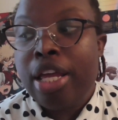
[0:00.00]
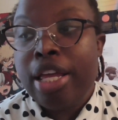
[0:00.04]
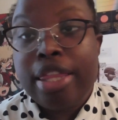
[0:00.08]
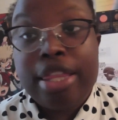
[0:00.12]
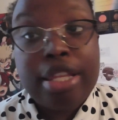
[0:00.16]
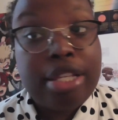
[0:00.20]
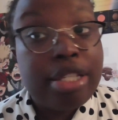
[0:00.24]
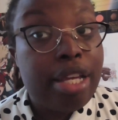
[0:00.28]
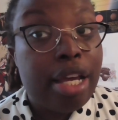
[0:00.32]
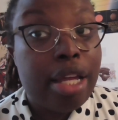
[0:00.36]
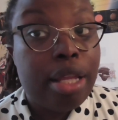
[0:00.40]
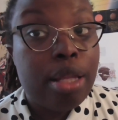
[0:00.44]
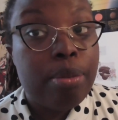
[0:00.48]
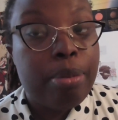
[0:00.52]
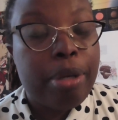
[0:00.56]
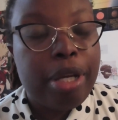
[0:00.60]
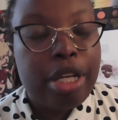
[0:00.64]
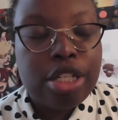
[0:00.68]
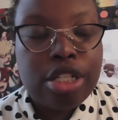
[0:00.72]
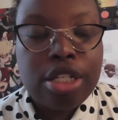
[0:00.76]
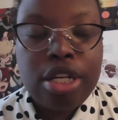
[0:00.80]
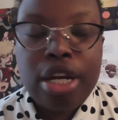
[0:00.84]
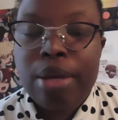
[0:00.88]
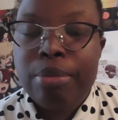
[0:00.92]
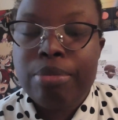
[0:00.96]
the Silent
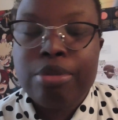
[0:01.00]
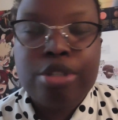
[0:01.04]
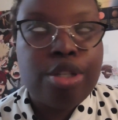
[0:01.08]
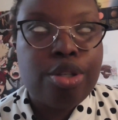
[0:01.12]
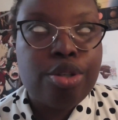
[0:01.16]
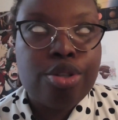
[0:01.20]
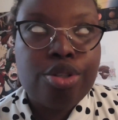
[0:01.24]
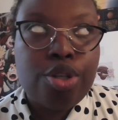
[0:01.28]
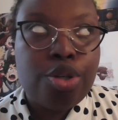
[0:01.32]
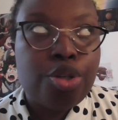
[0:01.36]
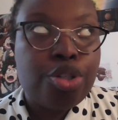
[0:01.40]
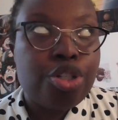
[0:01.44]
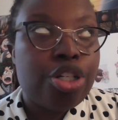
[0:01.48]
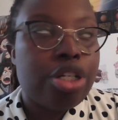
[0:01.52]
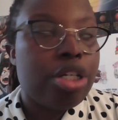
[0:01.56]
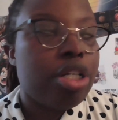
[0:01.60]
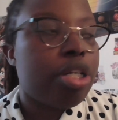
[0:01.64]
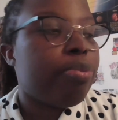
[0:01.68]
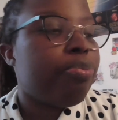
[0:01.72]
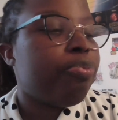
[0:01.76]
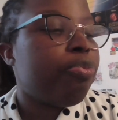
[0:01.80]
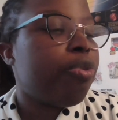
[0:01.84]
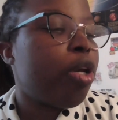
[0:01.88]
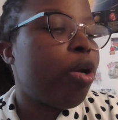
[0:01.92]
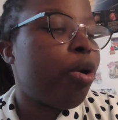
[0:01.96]
Patient. I'm still so
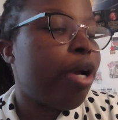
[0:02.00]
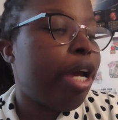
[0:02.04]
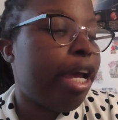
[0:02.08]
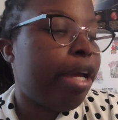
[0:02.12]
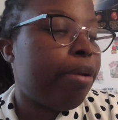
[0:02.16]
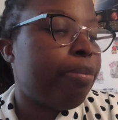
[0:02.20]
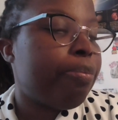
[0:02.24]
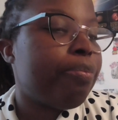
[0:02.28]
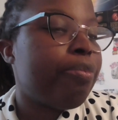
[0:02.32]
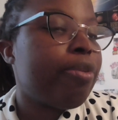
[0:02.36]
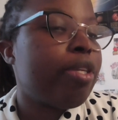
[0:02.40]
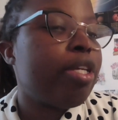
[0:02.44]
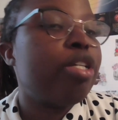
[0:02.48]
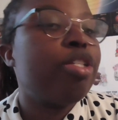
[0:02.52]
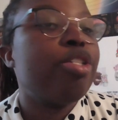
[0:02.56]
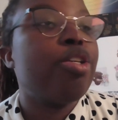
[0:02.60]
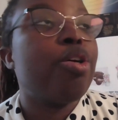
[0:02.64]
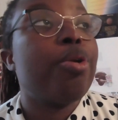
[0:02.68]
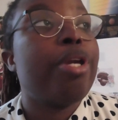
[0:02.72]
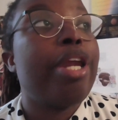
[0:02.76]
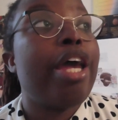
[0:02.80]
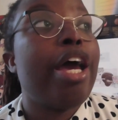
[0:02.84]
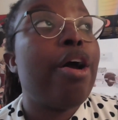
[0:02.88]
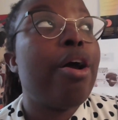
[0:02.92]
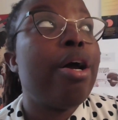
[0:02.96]
shook. Okay,
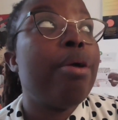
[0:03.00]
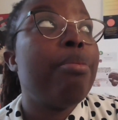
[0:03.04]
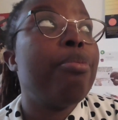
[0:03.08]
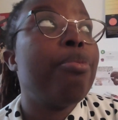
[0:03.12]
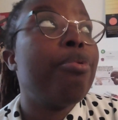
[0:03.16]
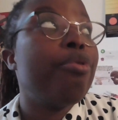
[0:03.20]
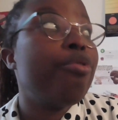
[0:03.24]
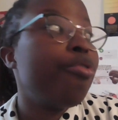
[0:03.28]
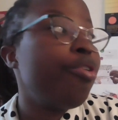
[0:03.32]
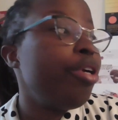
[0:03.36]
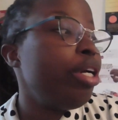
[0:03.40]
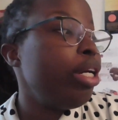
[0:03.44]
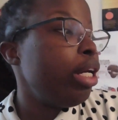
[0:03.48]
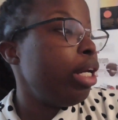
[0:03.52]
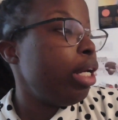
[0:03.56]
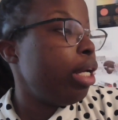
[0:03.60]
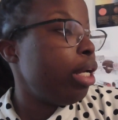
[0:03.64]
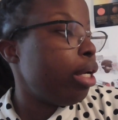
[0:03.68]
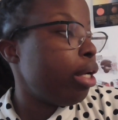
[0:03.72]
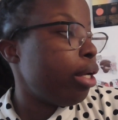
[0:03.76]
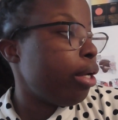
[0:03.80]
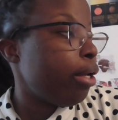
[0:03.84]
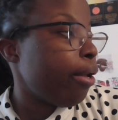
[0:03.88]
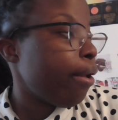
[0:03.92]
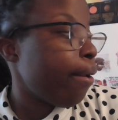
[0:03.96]
so now I'm
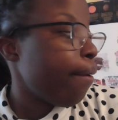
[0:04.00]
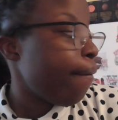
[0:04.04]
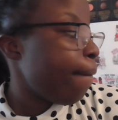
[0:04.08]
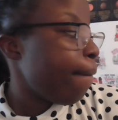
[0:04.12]
reading